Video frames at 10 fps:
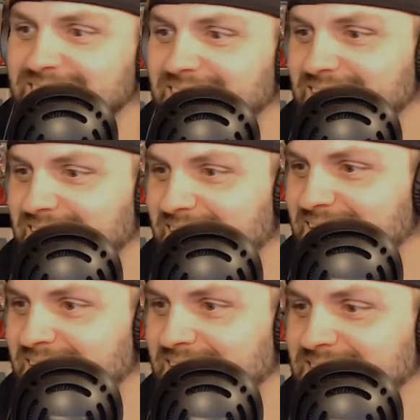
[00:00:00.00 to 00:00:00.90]
yeah,
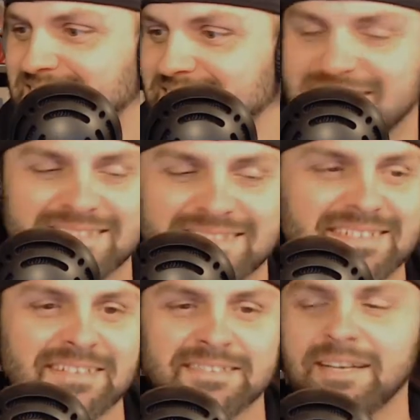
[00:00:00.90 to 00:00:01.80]
nice. I'm
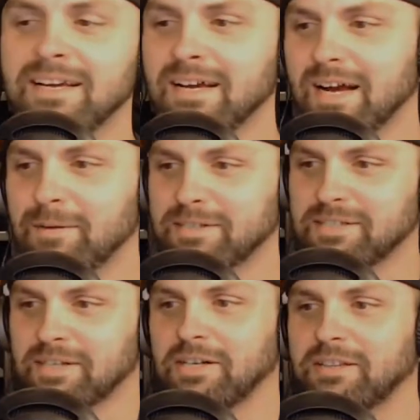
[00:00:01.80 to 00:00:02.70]
actually
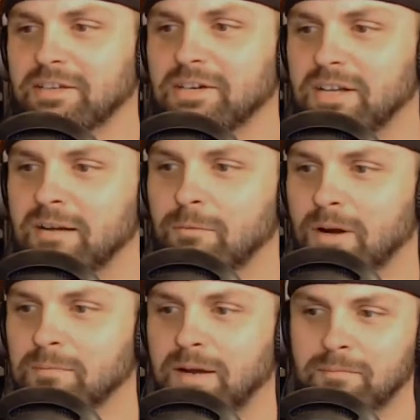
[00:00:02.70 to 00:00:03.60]
underneath the hoodie. I'm wearing
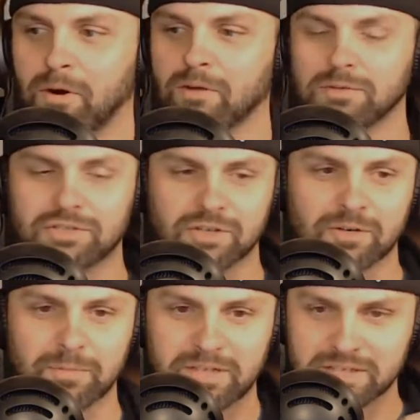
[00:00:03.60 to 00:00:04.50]
my Marvel shirt
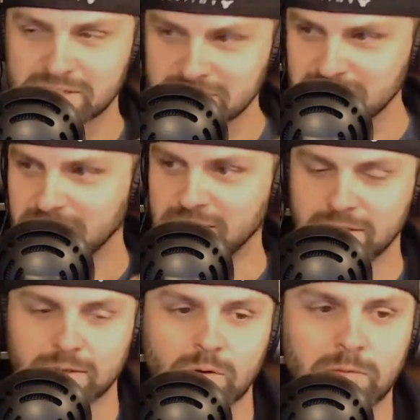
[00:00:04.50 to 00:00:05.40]
because
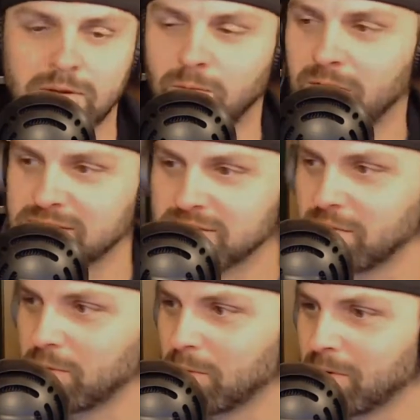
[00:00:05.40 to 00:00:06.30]
we went and watched the
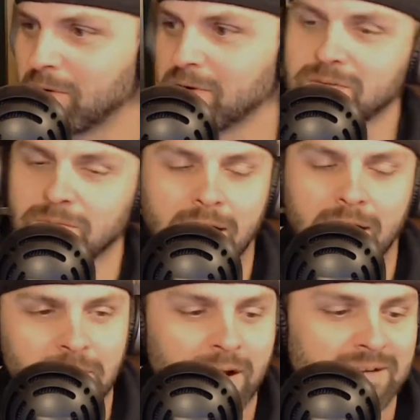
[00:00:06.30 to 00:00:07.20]
Thor
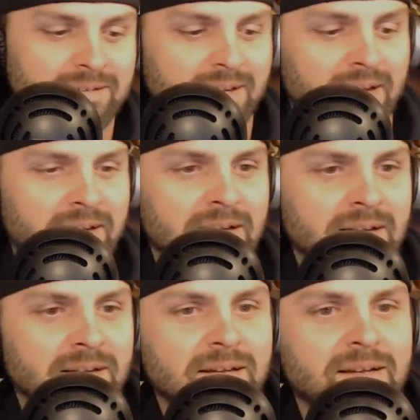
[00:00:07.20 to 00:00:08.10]
Ragnarok today,
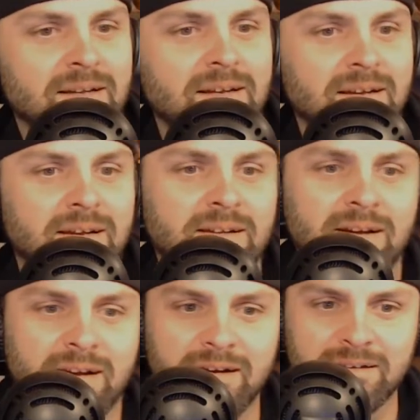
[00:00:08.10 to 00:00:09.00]
and
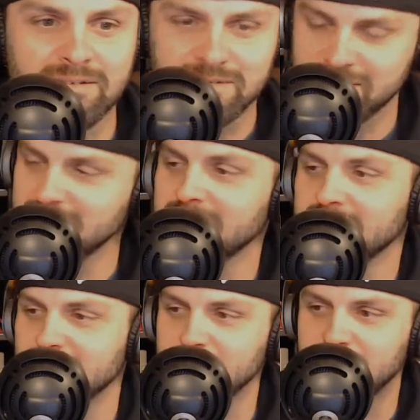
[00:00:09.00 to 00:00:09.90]
it
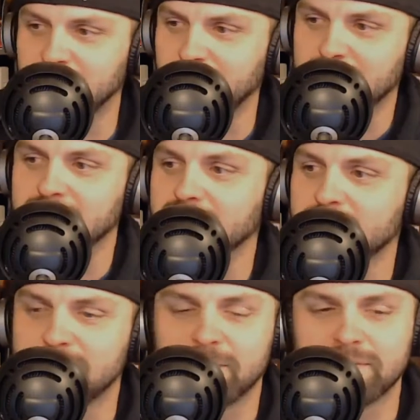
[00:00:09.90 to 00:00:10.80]
was good. It
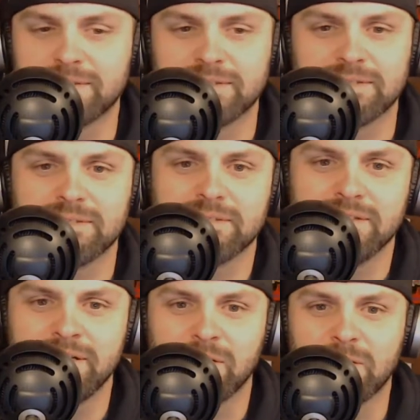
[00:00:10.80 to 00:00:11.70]
was it
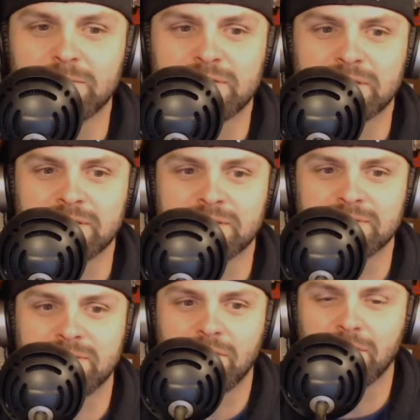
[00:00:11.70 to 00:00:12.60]
was a
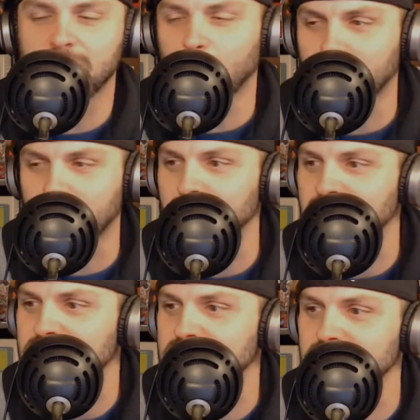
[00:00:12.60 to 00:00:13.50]
Thor movie,
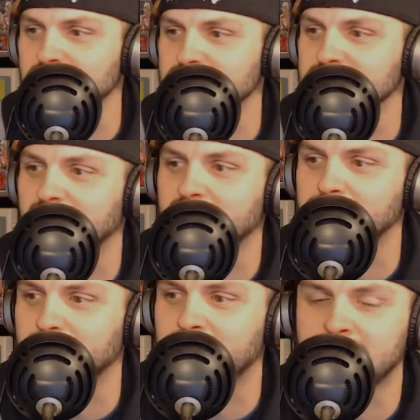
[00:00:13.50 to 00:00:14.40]
so it's not by
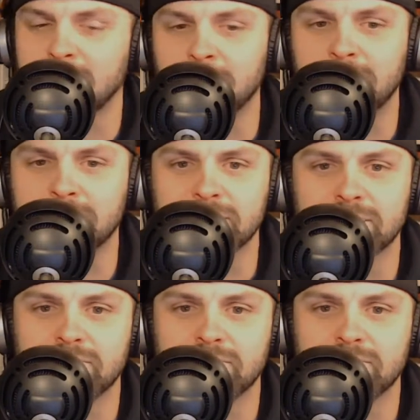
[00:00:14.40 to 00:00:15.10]
any means